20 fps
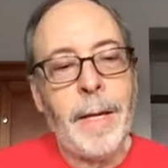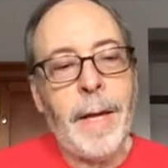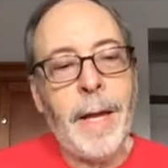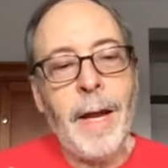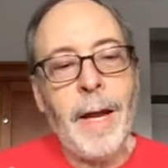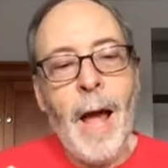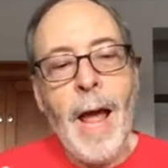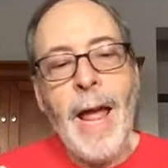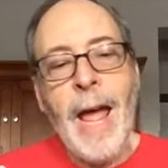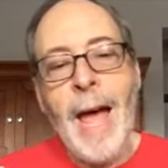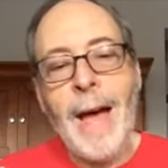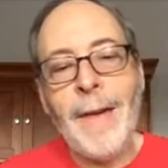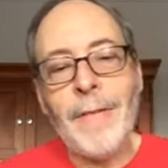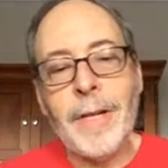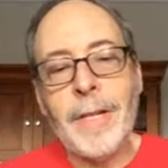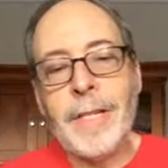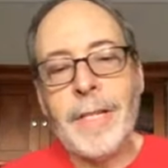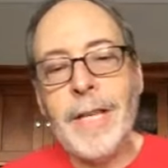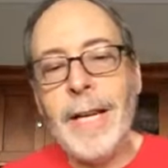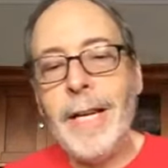Can I have
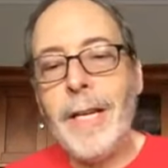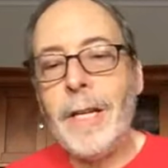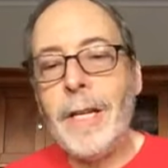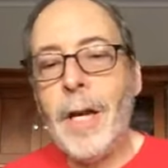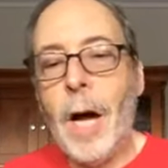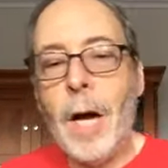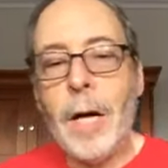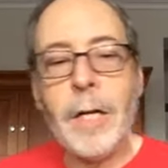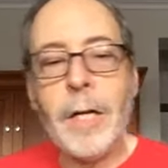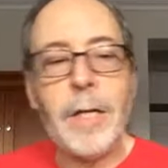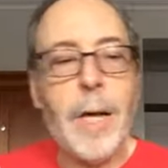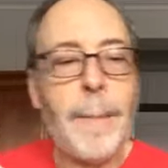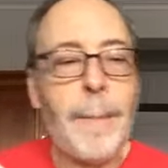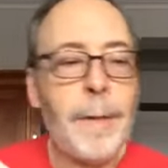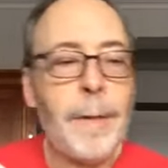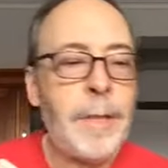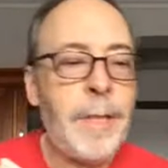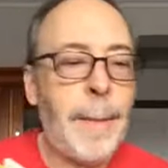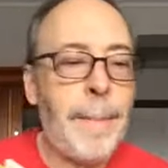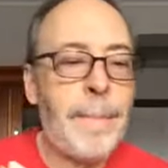a ding dong
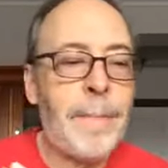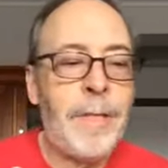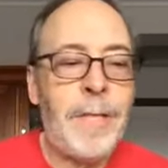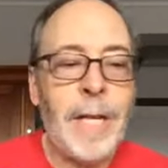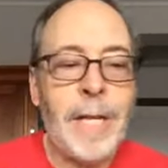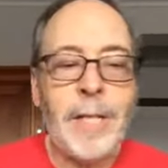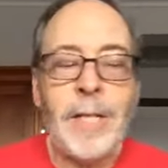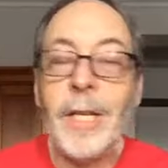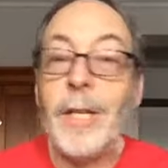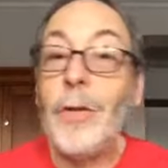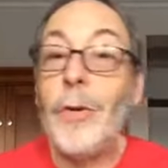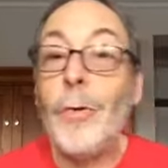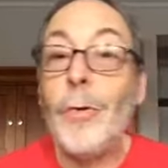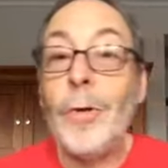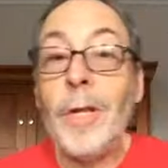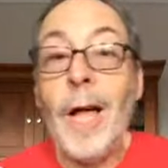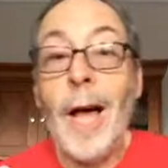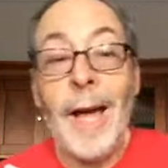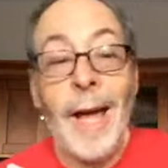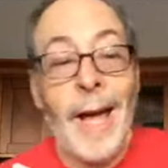double dip Dixie
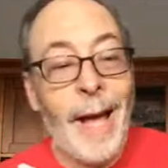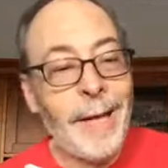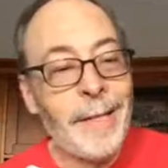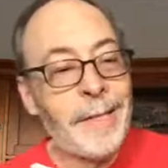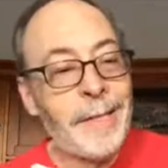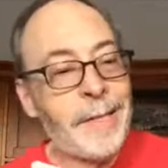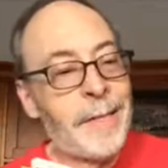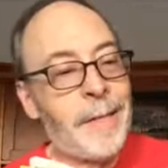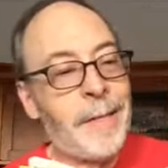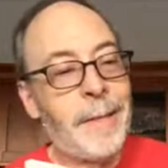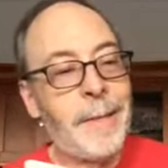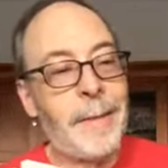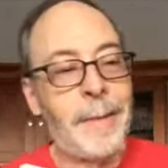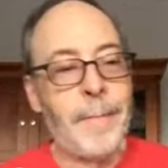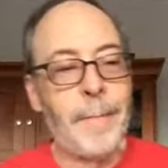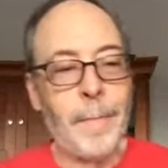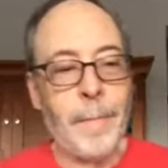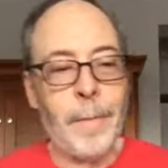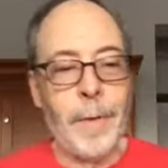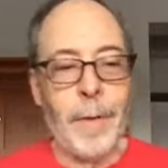Doodle? I asked.
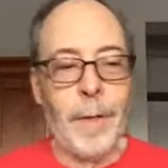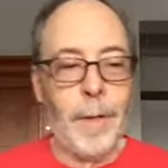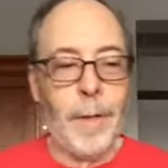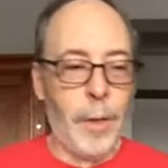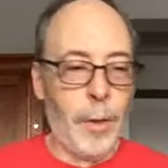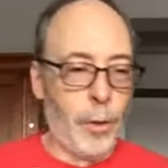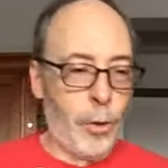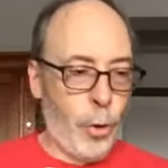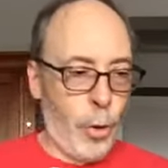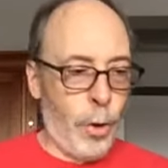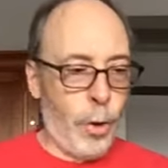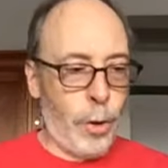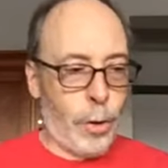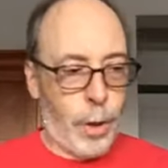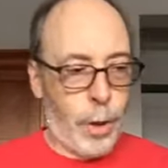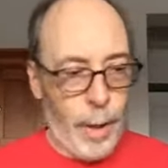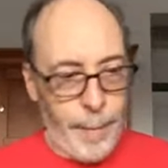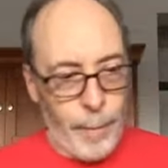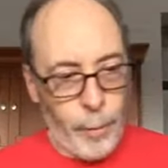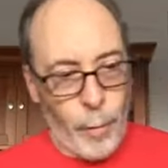Sure,
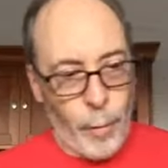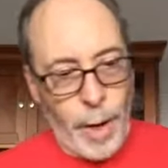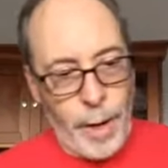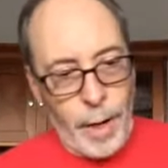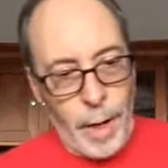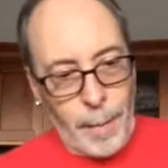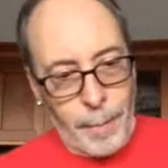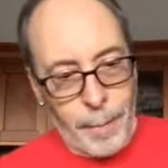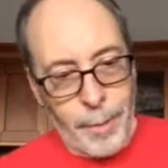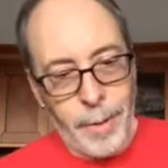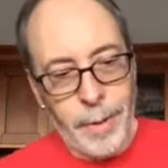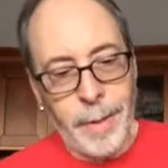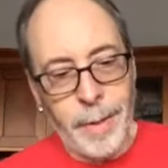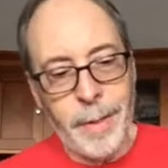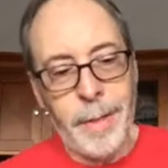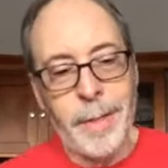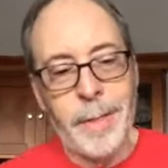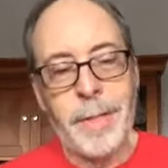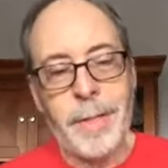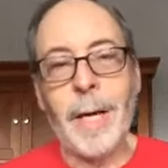coming right up,
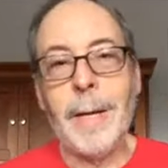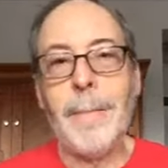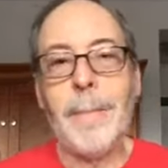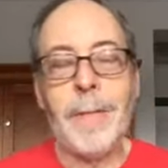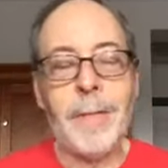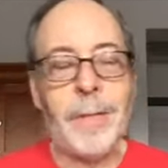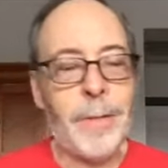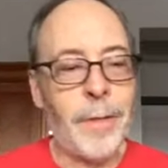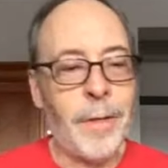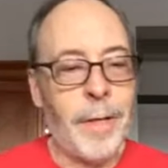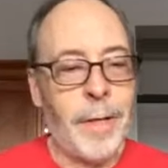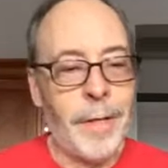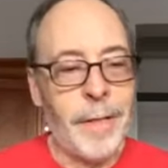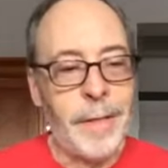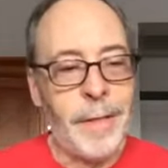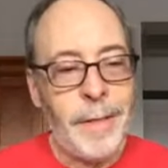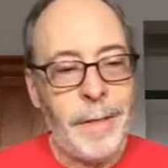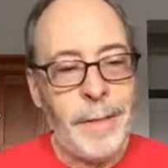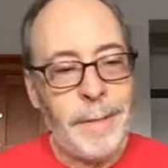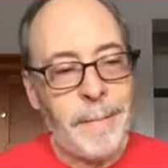said Mr.
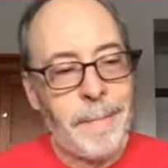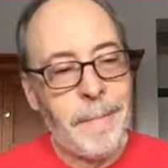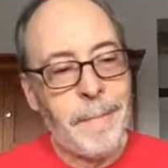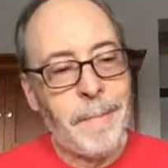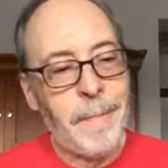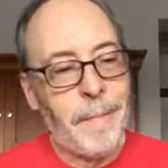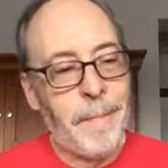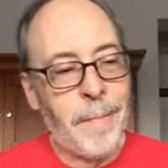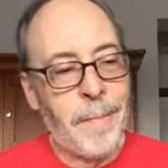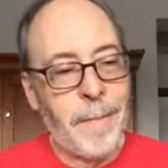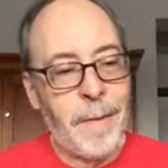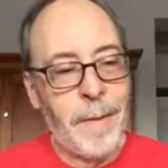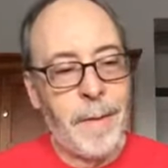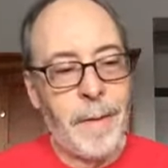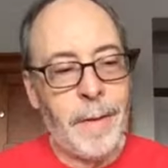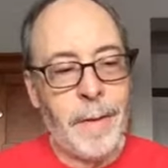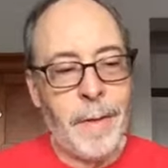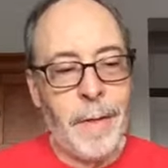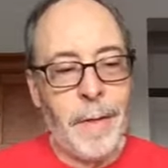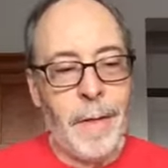Hill.
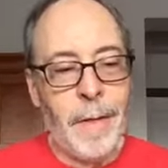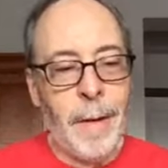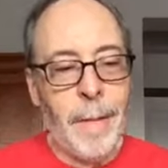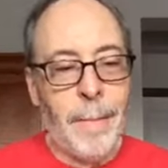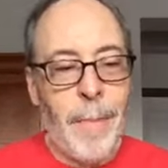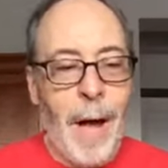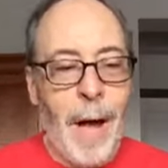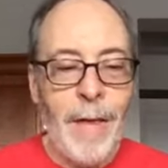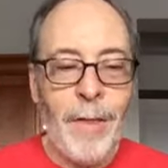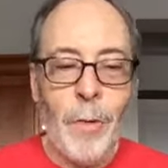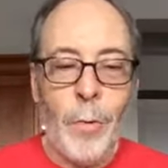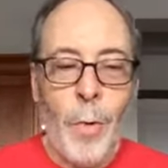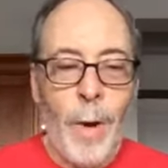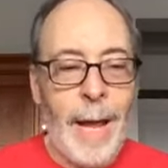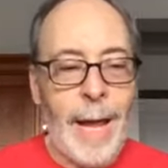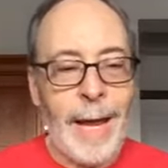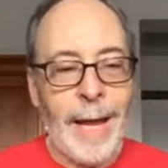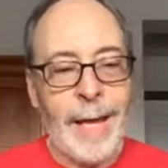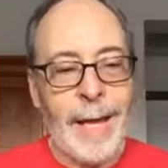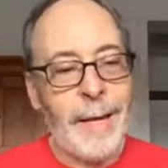By the
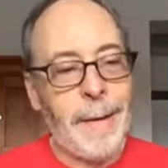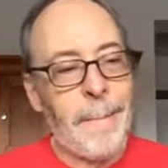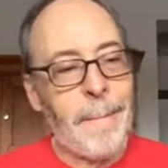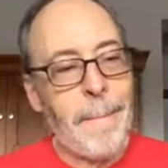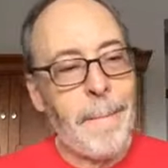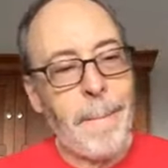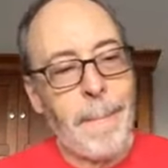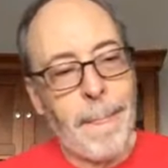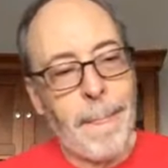way,